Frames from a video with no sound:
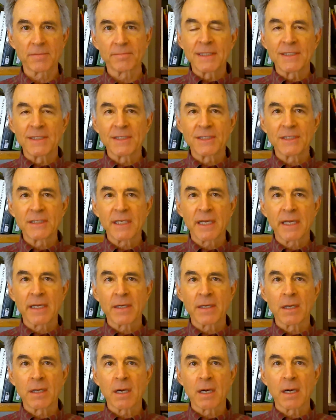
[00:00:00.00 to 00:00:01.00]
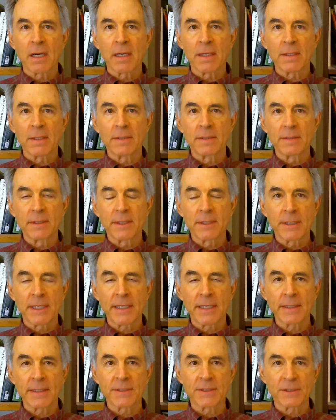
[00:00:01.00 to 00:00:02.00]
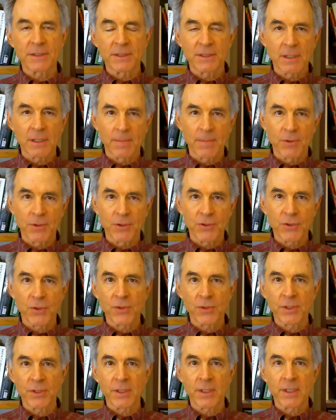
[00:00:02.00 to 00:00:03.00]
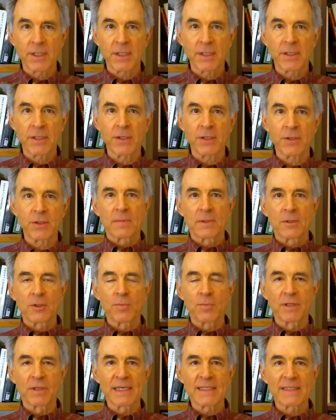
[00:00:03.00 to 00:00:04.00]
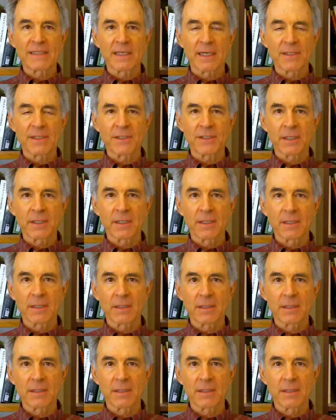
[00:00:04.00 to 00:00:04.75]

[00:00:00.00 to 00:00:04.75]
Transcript: Instead, God takes this opportunity to bless Isaac.